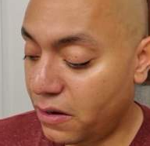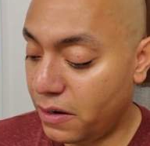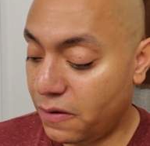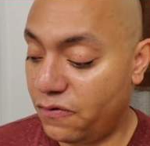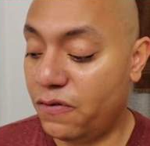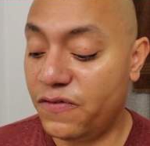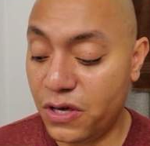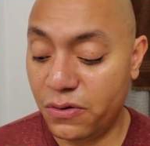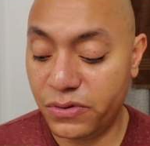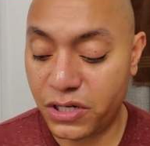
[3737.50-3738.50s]
of
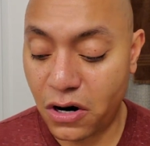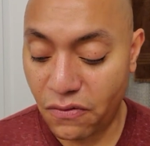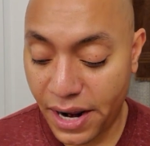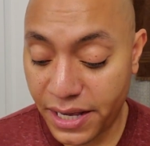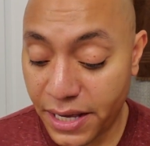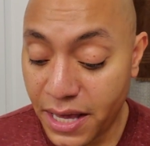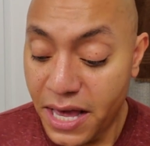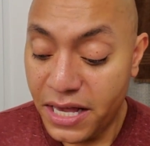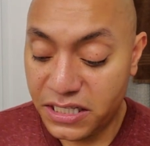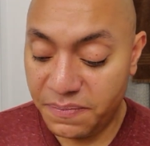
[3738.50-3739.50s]
reviews already.
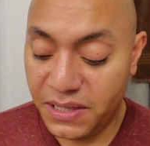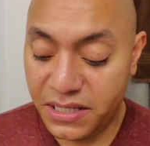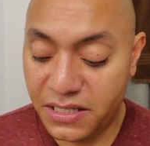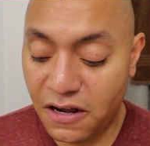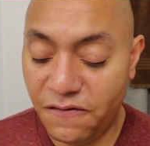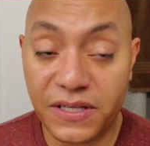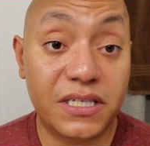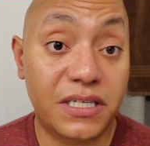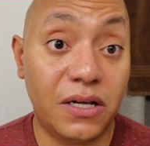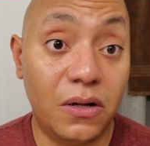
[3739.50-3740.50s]
Some of this stuff is
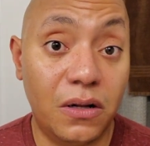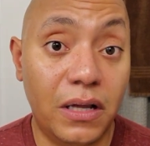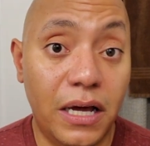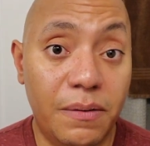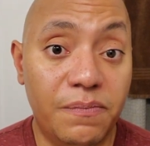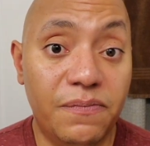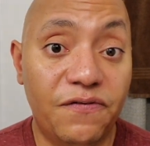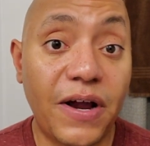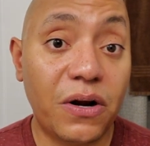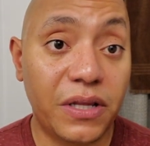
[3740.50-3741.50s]
still
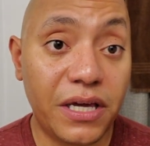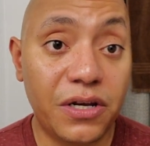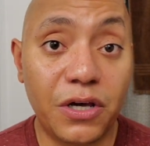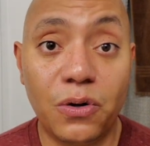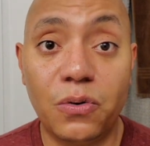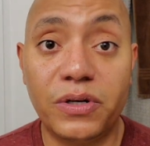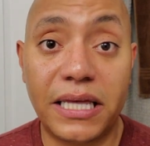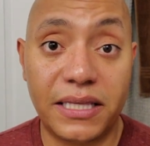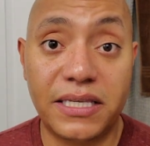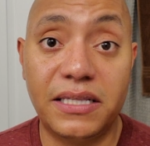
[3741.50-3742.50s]
fairly new
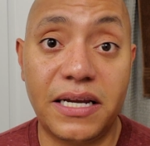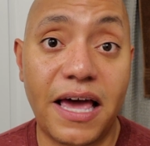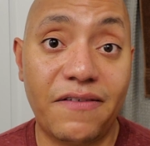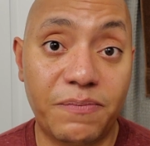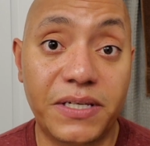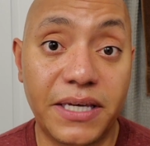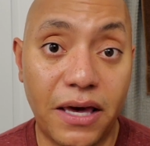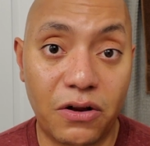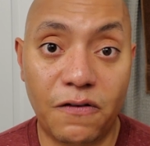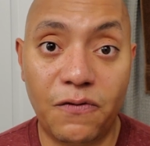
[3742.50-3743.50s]
in the sense that I haven't put
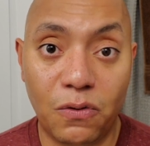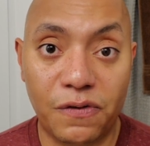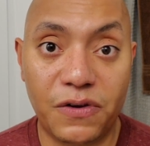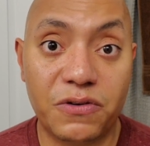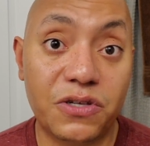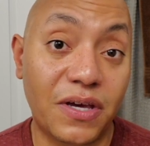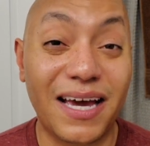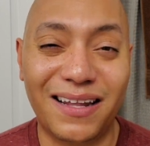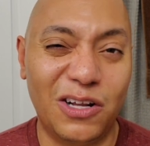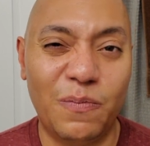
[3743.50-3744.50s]
together a full review, so you
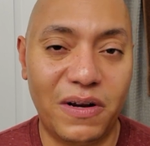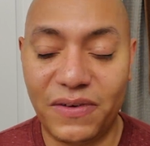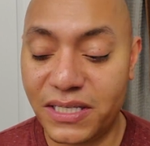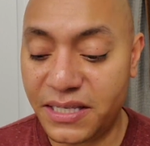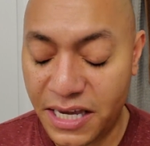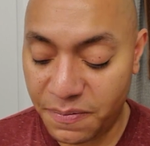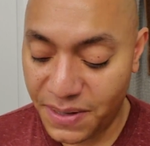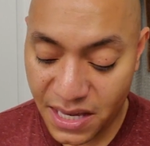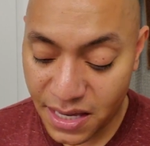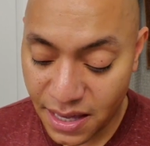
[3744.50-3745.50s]
got a little bit of a sneak
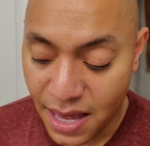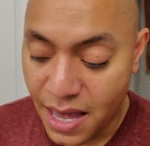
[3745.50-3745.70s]
peek.